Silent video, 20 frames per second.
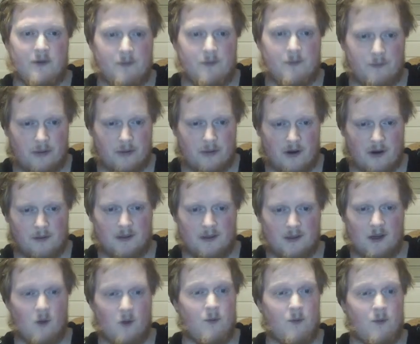
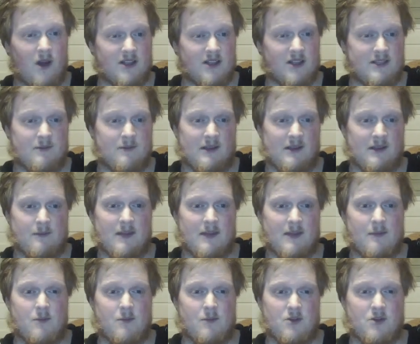probably or possibly play
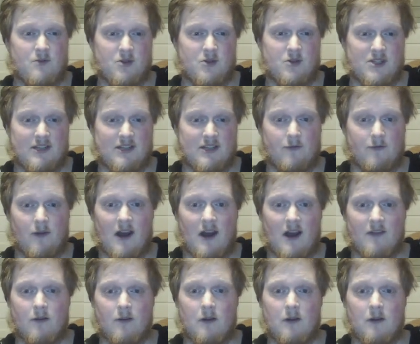bishop to
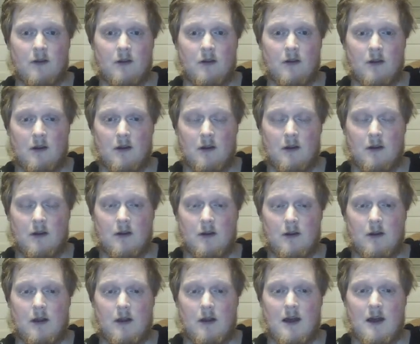g5.
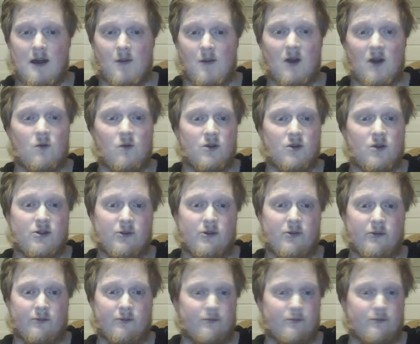But
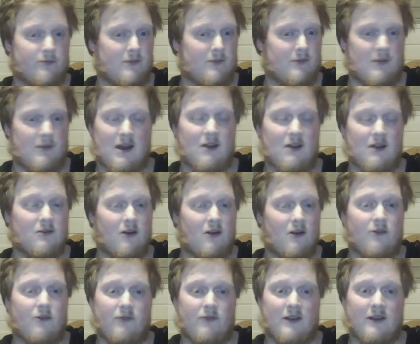I
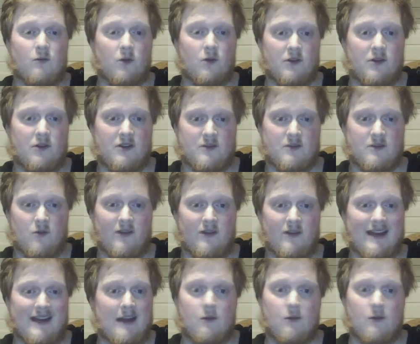really wanted this move
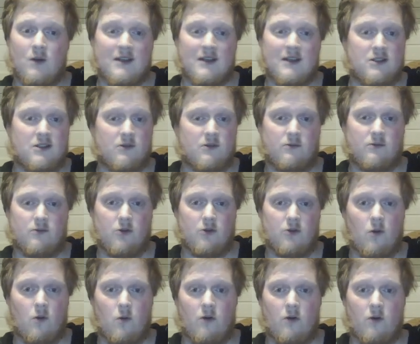in anyway, so
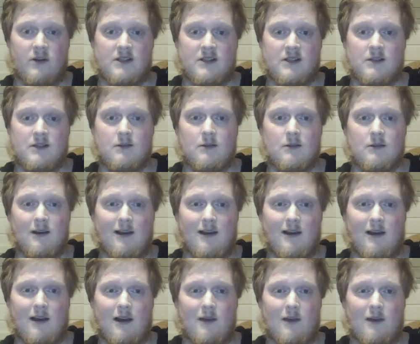no worries.
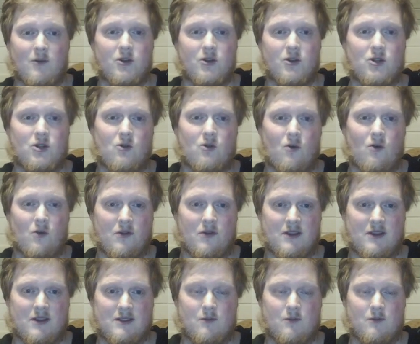I'm not sure what
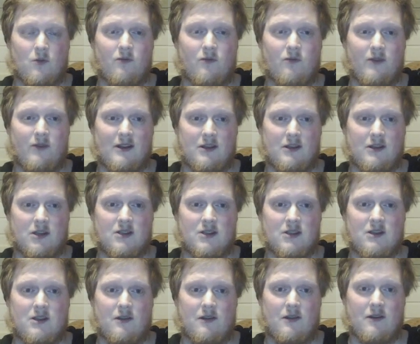this move really does
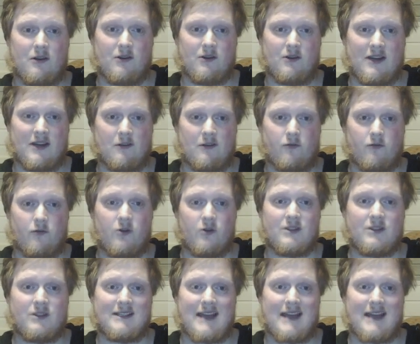other than connect the
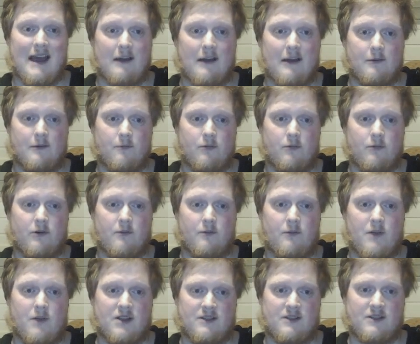rooks and
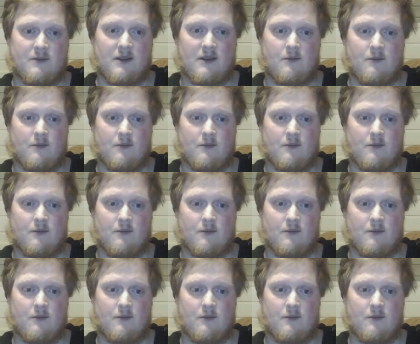possibly